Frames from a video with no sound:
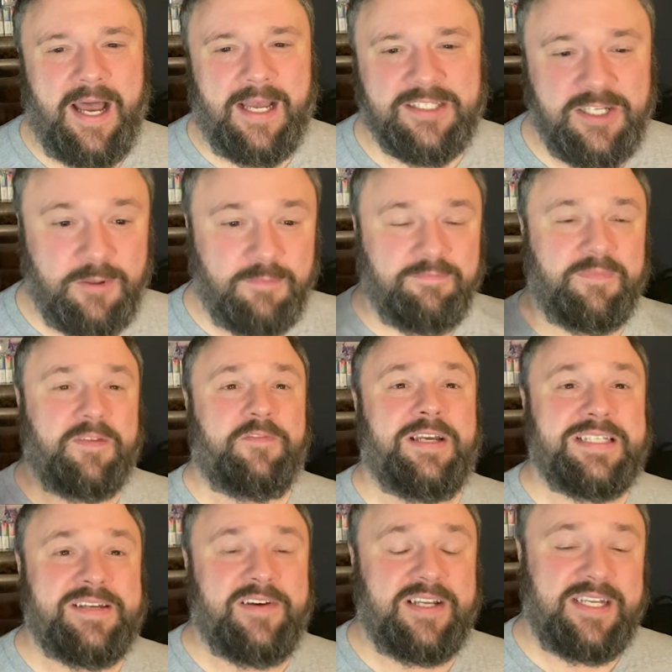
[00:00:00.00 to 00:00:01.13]
So if you
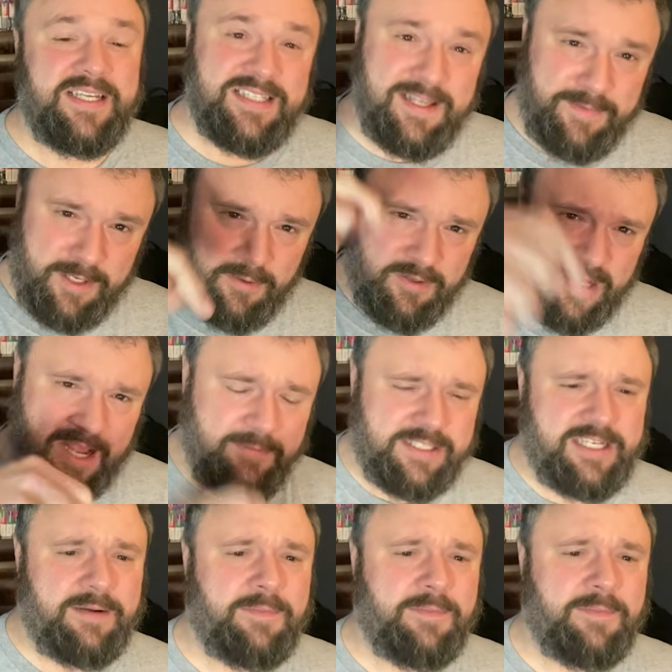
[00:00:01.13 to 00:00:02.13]
guys have ideas, let me know in the comments down